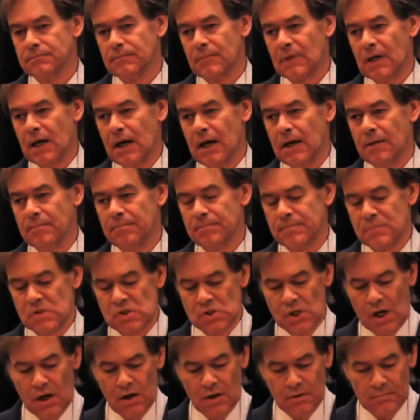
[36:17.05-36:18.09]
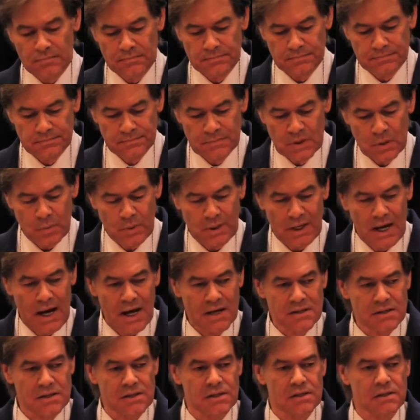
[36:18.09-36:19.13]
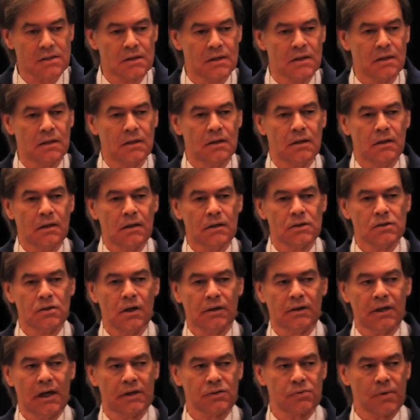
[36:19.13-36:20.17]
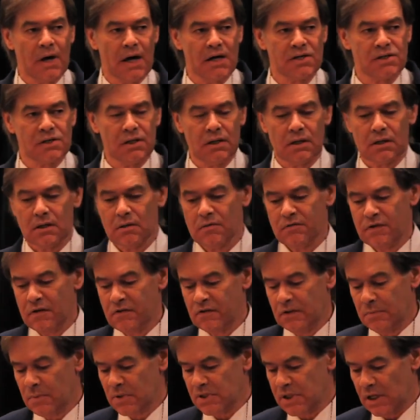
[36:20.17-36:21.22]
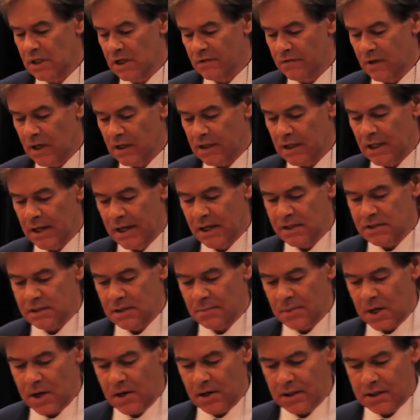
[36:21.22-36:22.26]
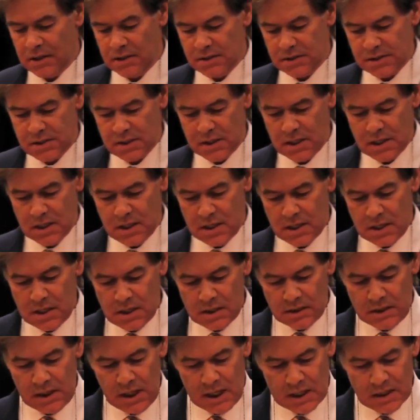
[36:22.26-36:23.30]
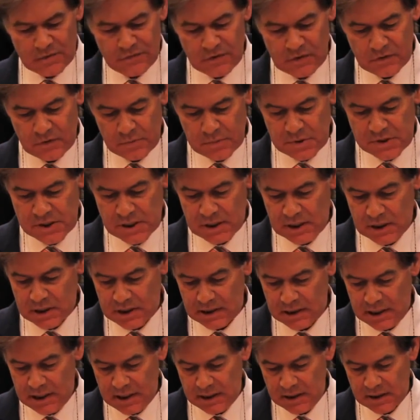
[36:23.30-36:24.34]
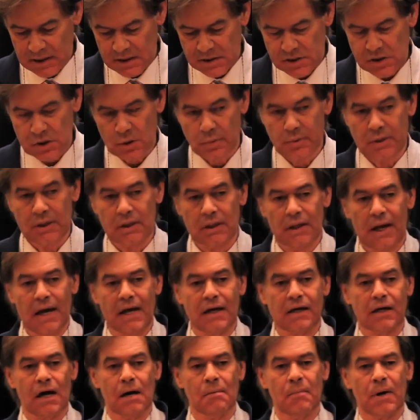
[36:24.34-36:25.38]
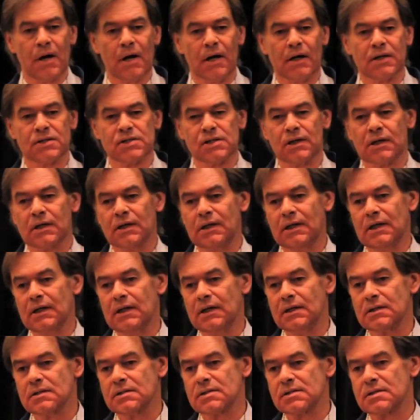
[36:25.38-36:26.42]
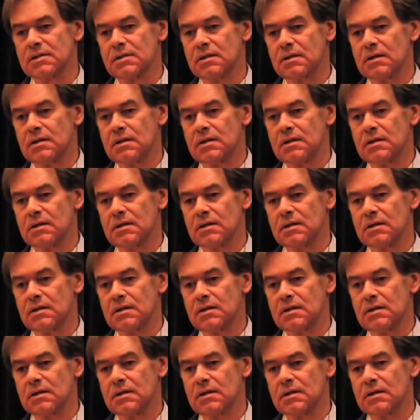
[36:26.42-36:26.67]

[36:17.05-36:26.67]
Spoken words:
Okay? So, with us, it's not that drastic. 50% of our clients are Americans. The other 50% are Canadians. So we like Americans and Canadians.